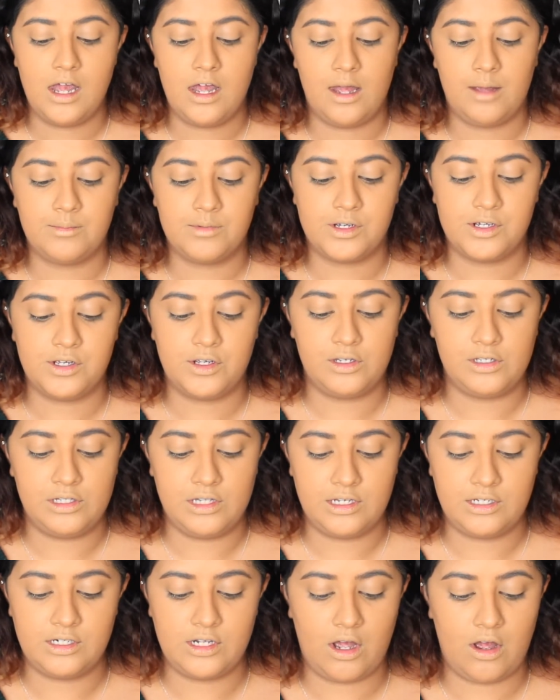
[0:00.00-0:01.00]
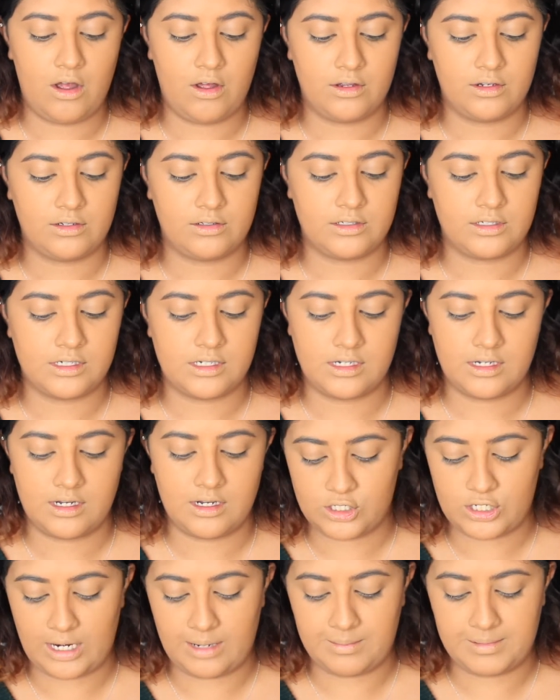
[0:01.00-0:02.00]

I'm going to use the Tarte Shape